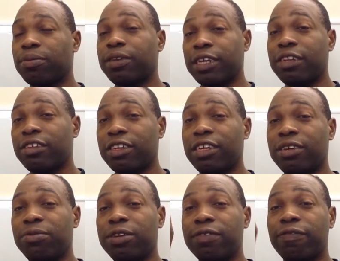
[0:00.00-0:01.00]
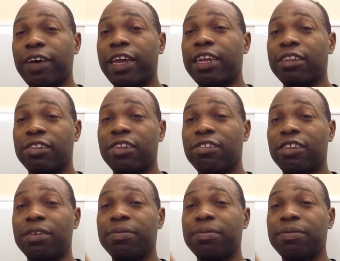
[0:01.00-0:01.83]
density. We define it as density,